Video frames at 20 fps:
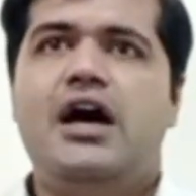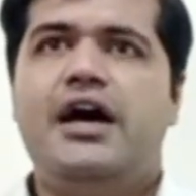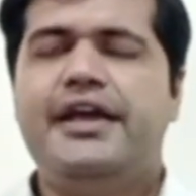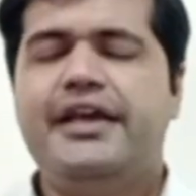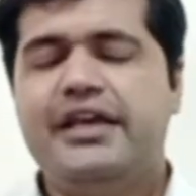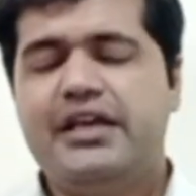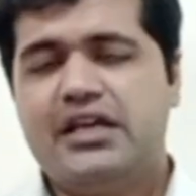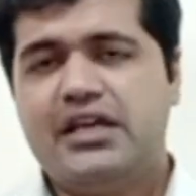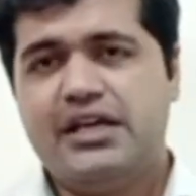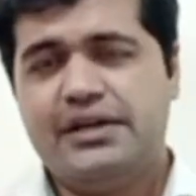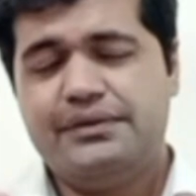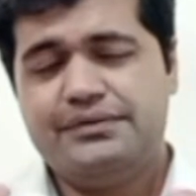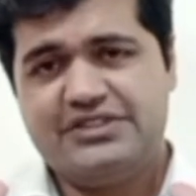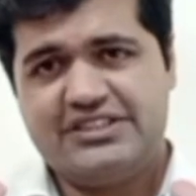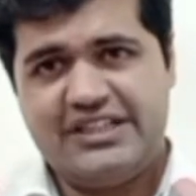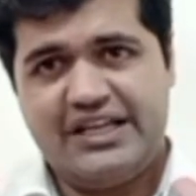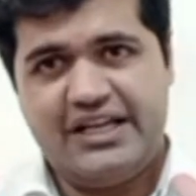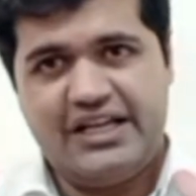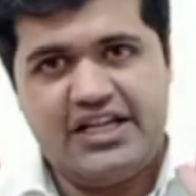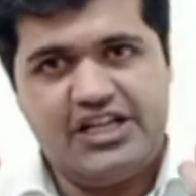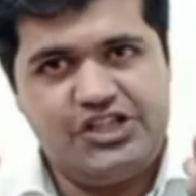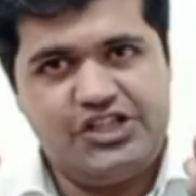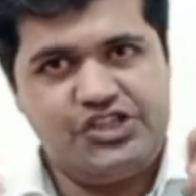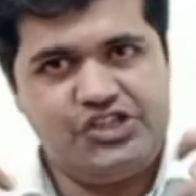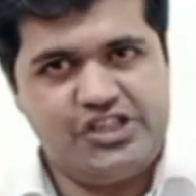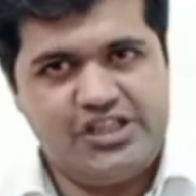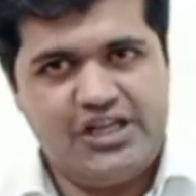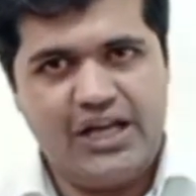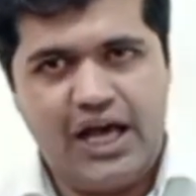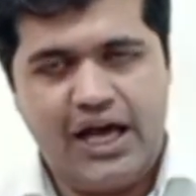He gives a
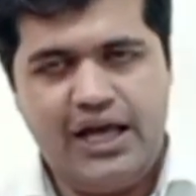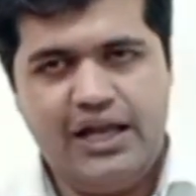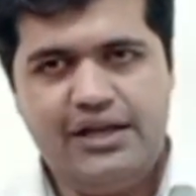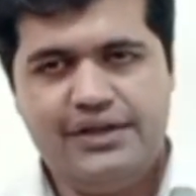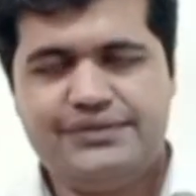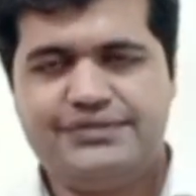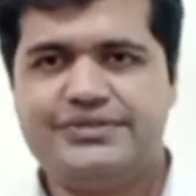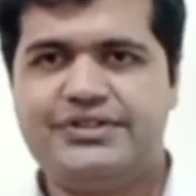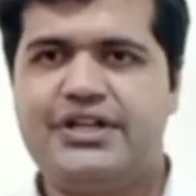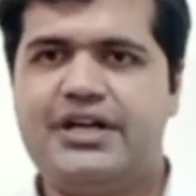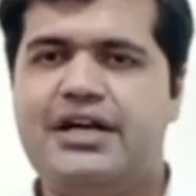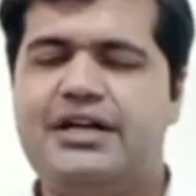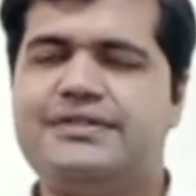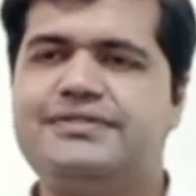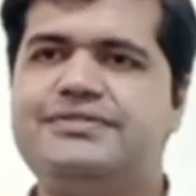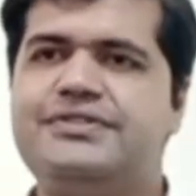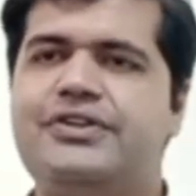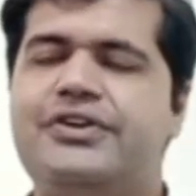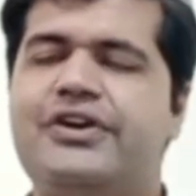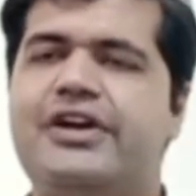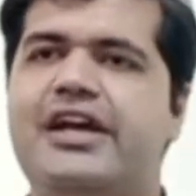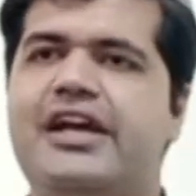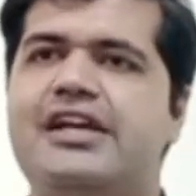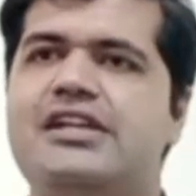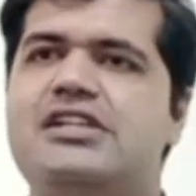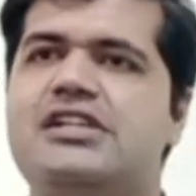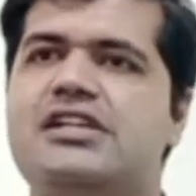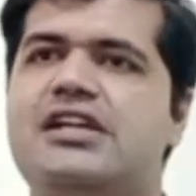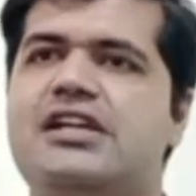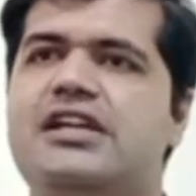rationale for
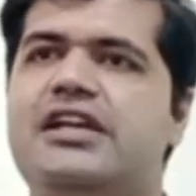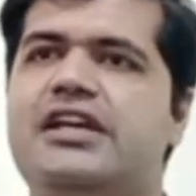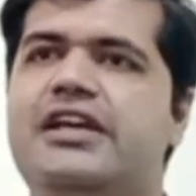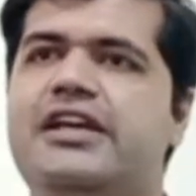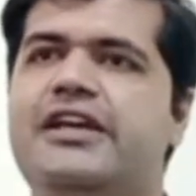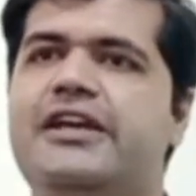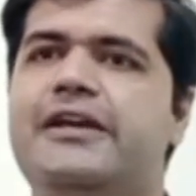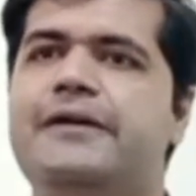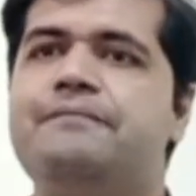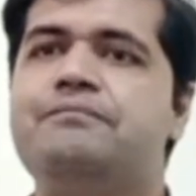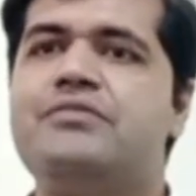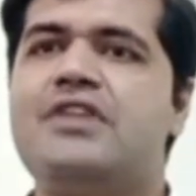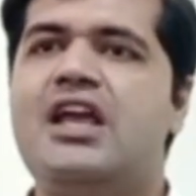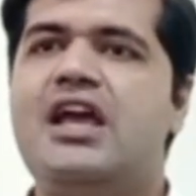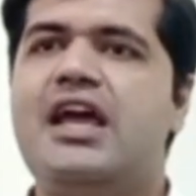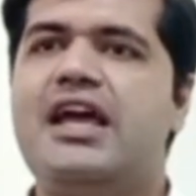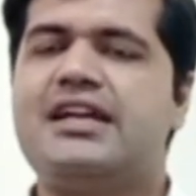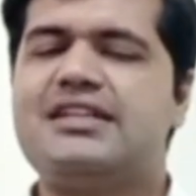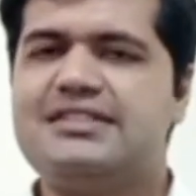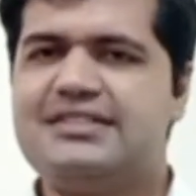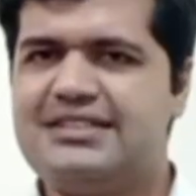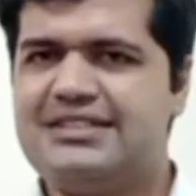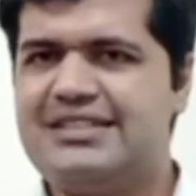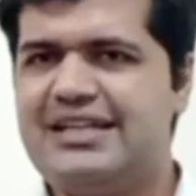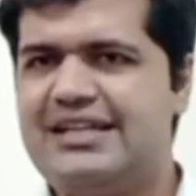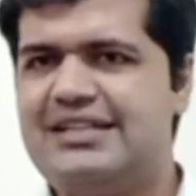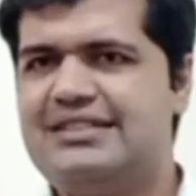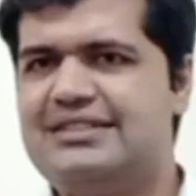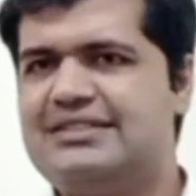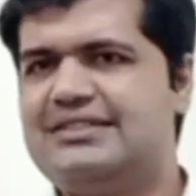it, and he
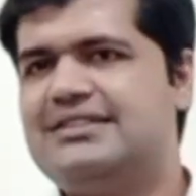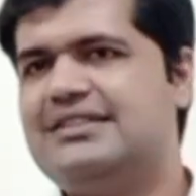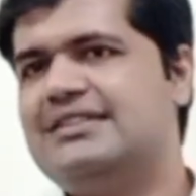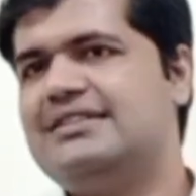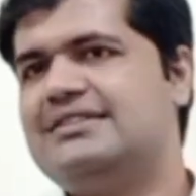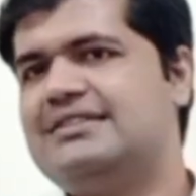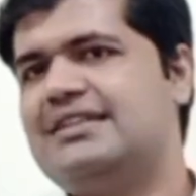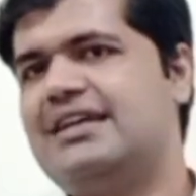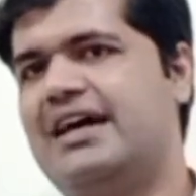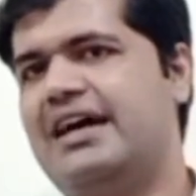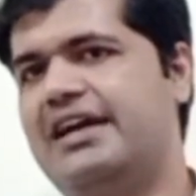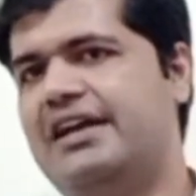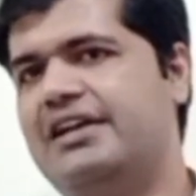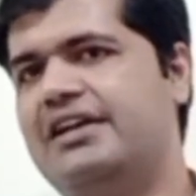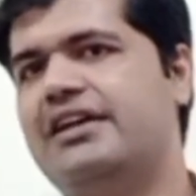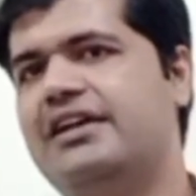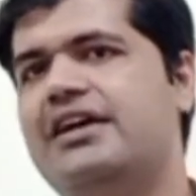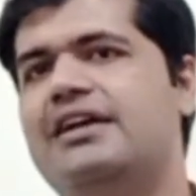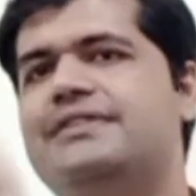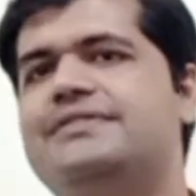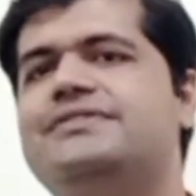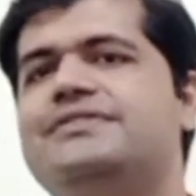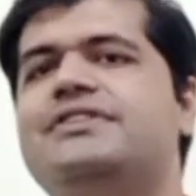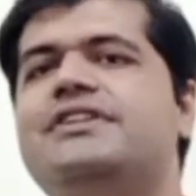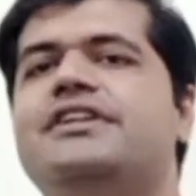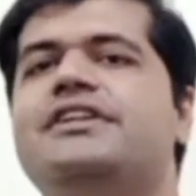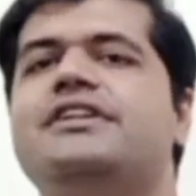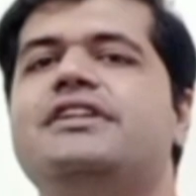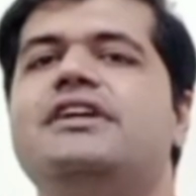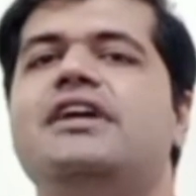extends this idea
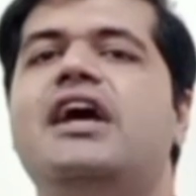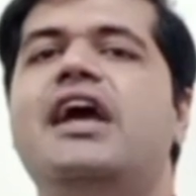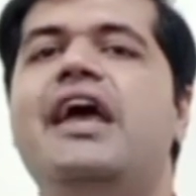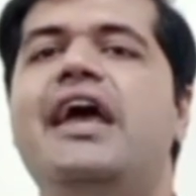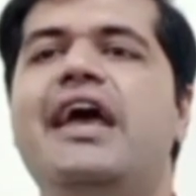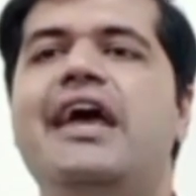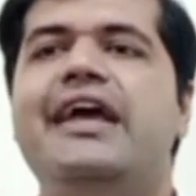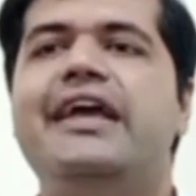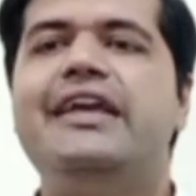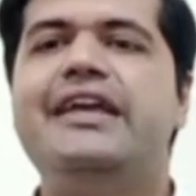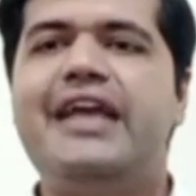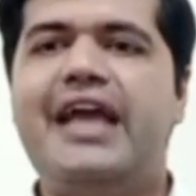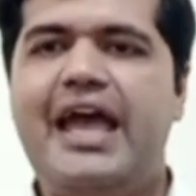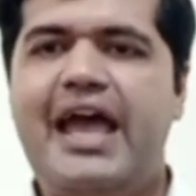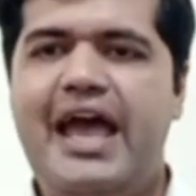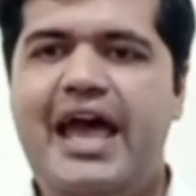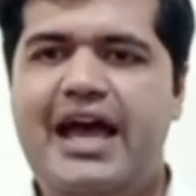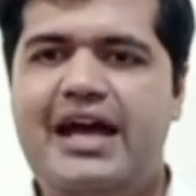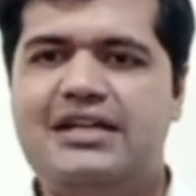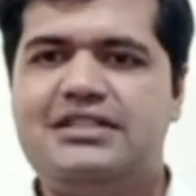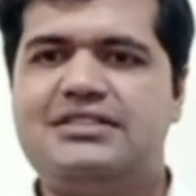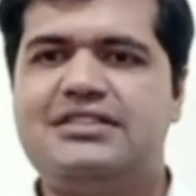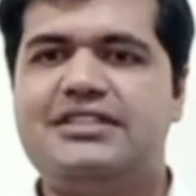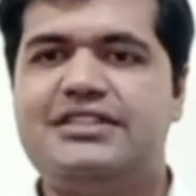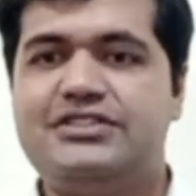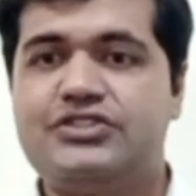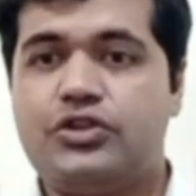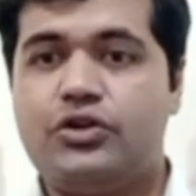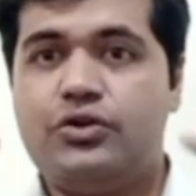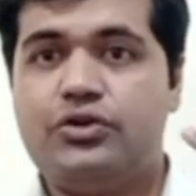further. He adds
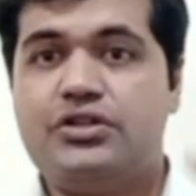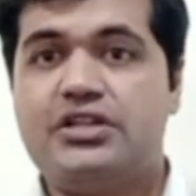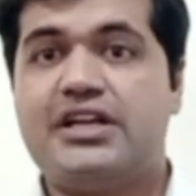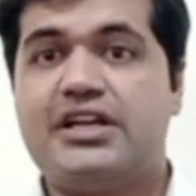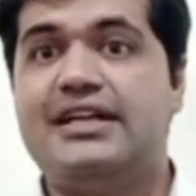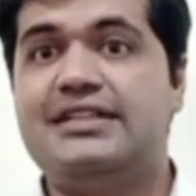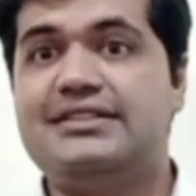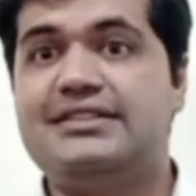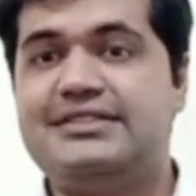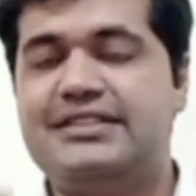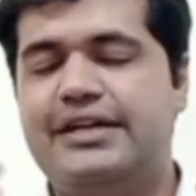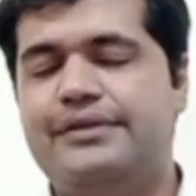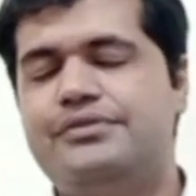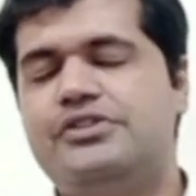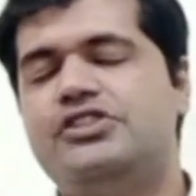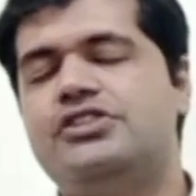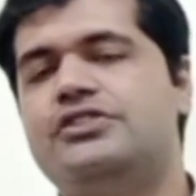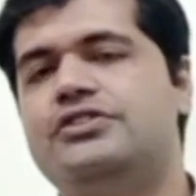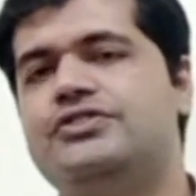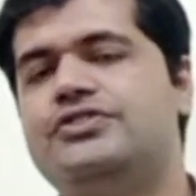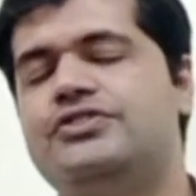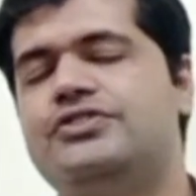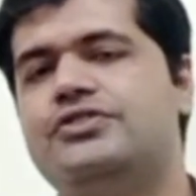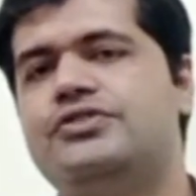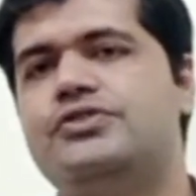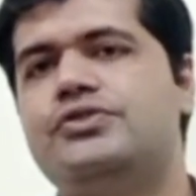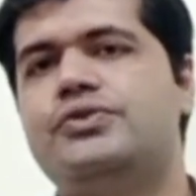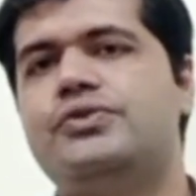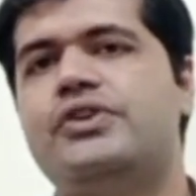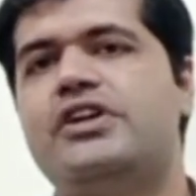his own conceptions
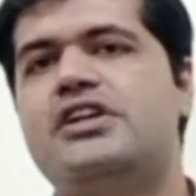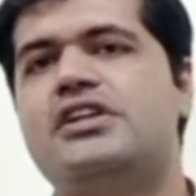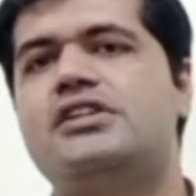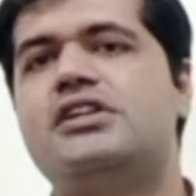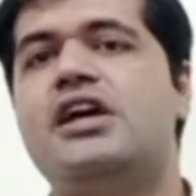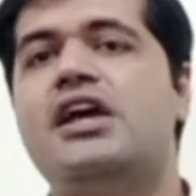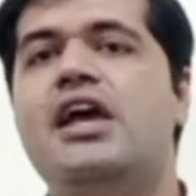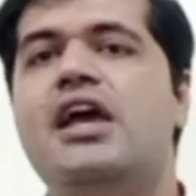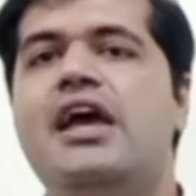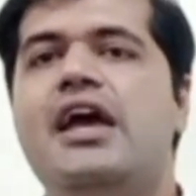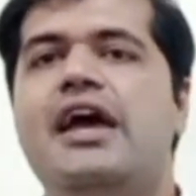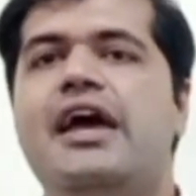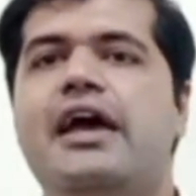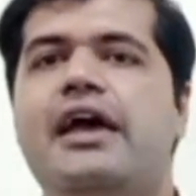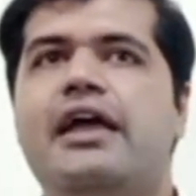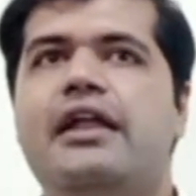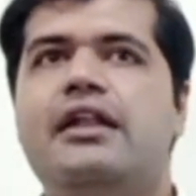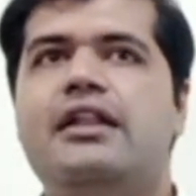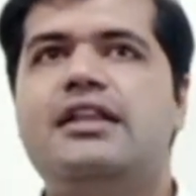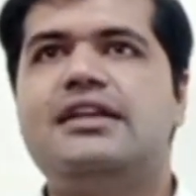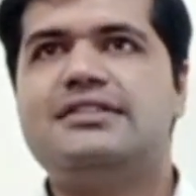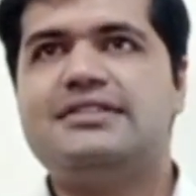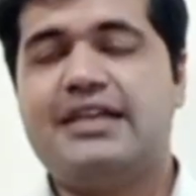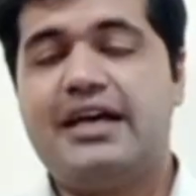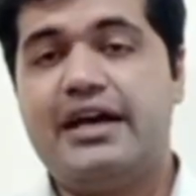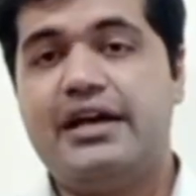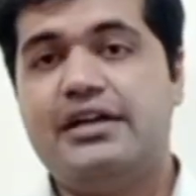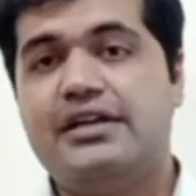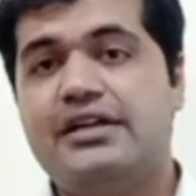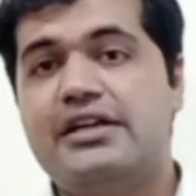to it, and this
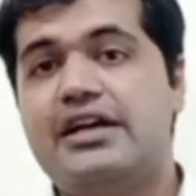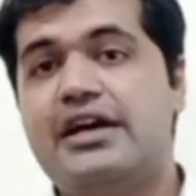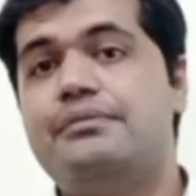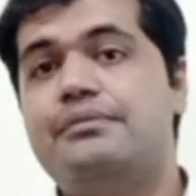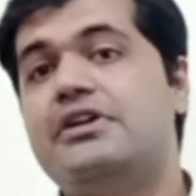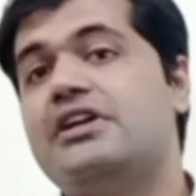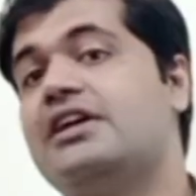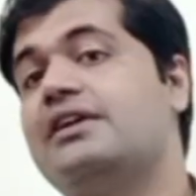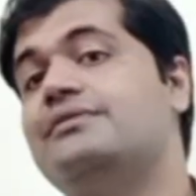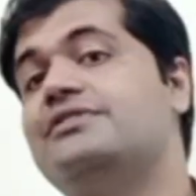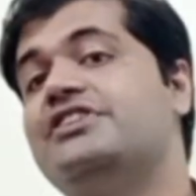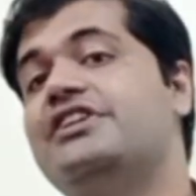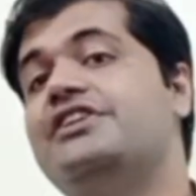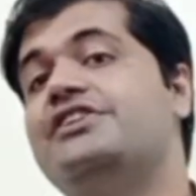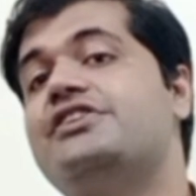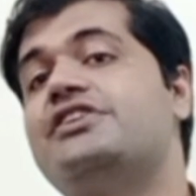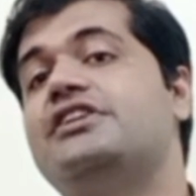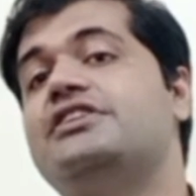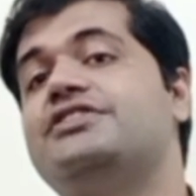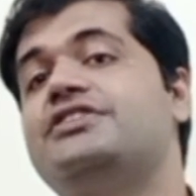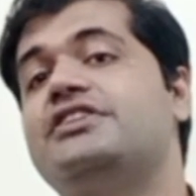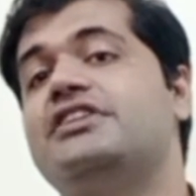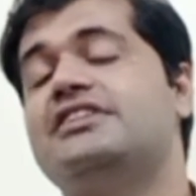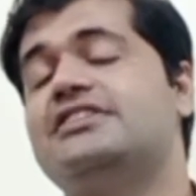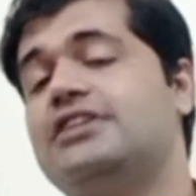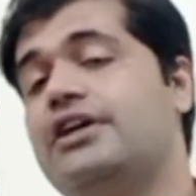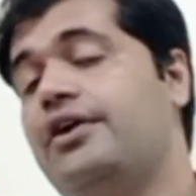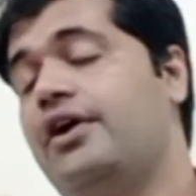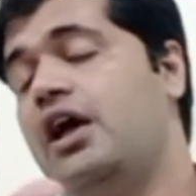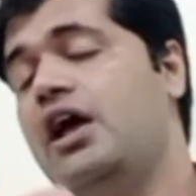idea becomes interesting.
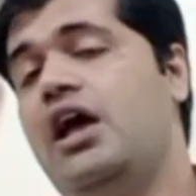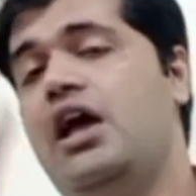So